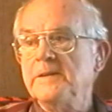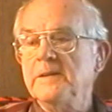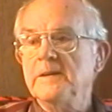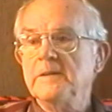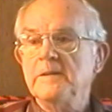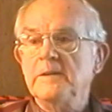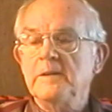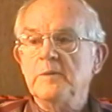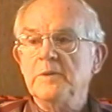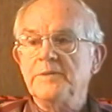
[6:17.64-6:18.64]
And uh,
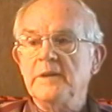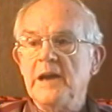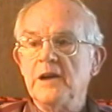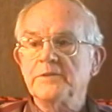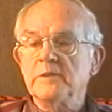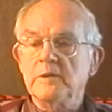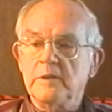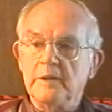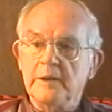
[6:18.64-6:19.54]
but the house,